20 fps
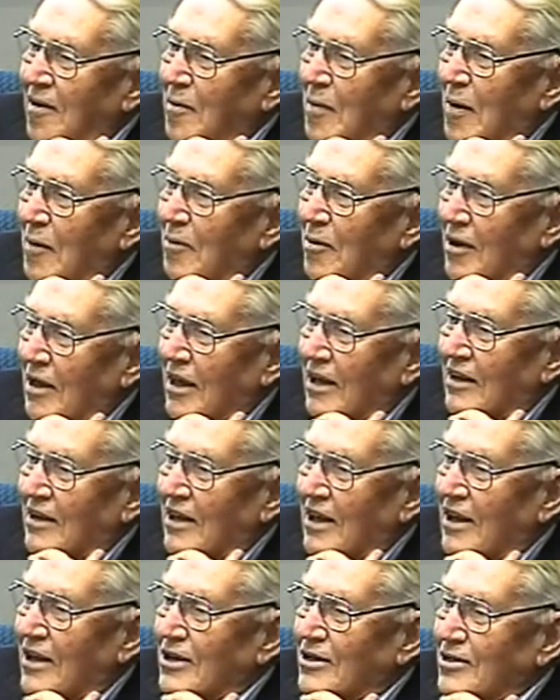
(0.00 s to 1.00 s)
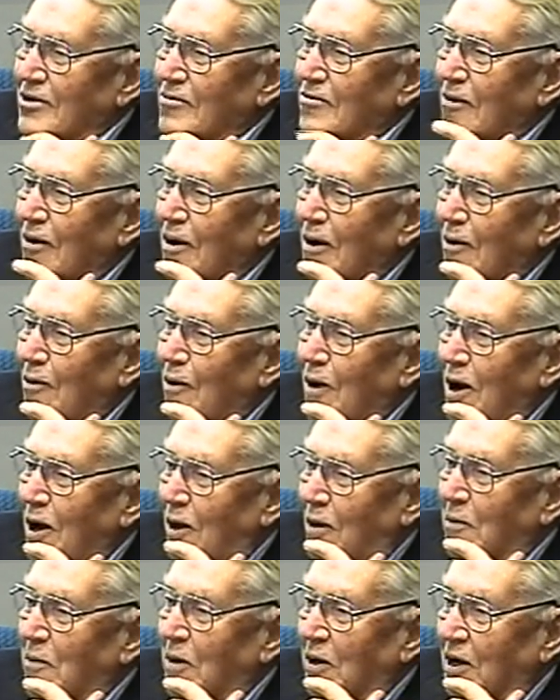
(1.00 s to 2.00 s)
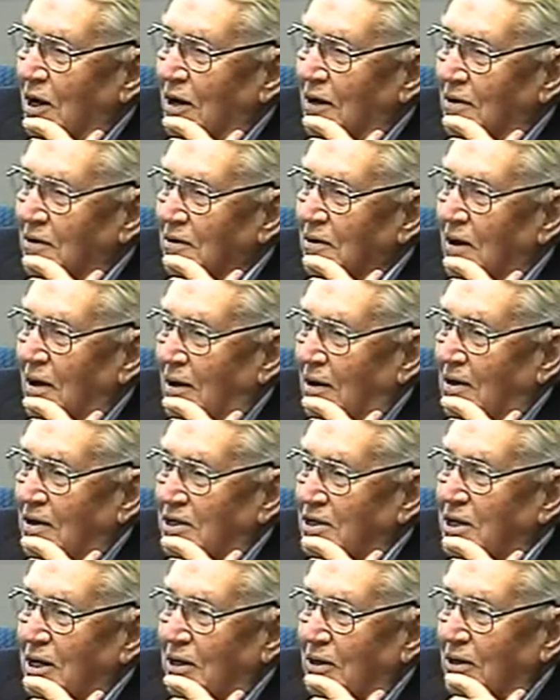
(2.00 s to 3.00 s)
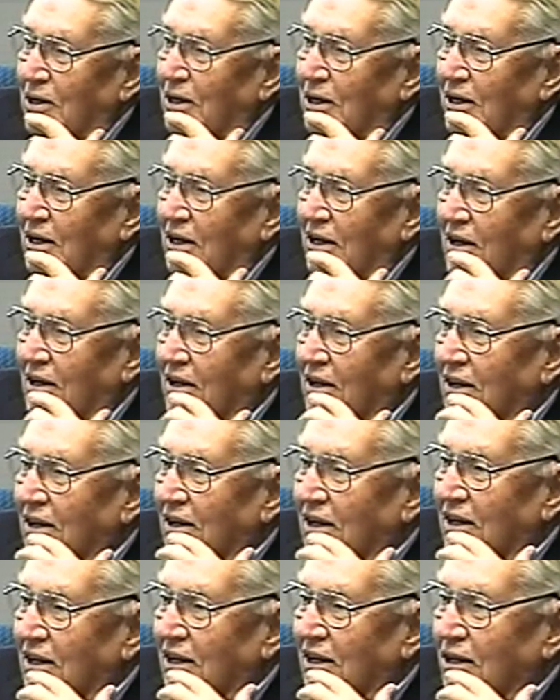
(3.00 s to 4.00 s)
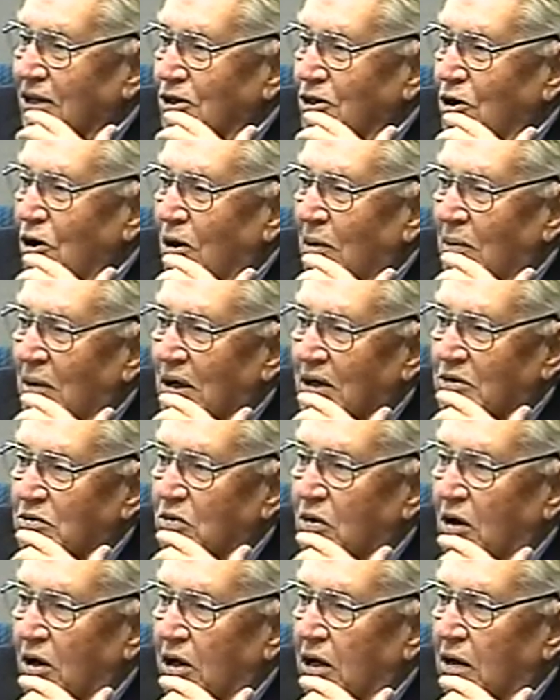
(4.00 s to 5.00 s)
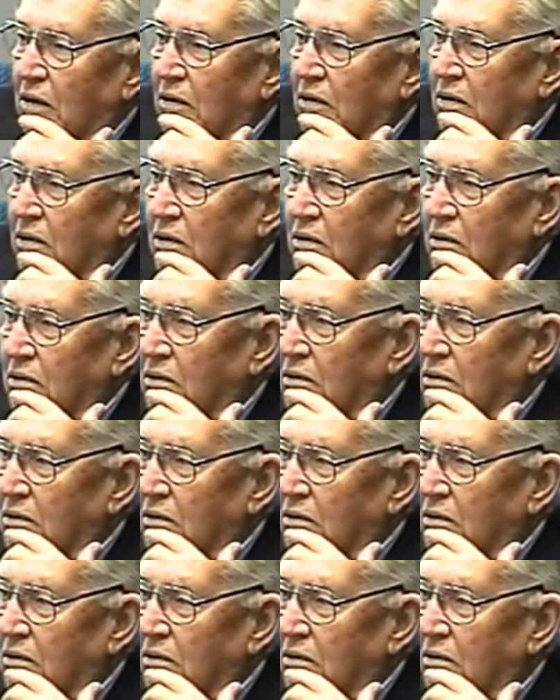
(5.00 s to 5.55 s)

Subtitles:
remember that occasion very well, but I still didn't enjoy much working